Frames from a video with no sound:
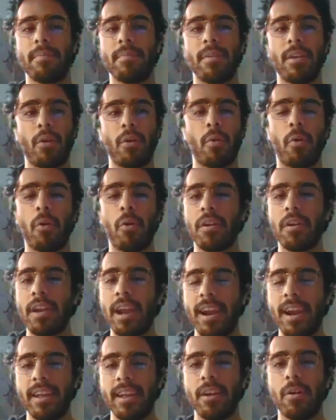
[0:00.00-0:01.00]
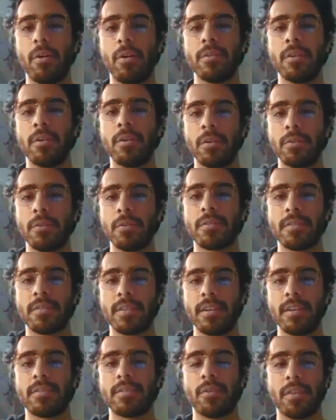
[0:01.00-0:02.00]
coordinating, all those
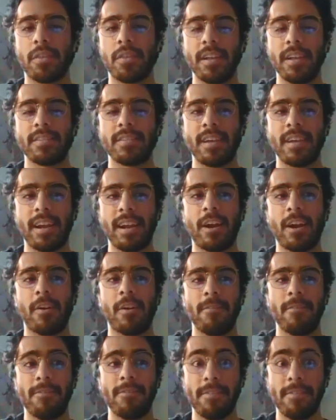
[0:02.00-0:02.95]
things are things that are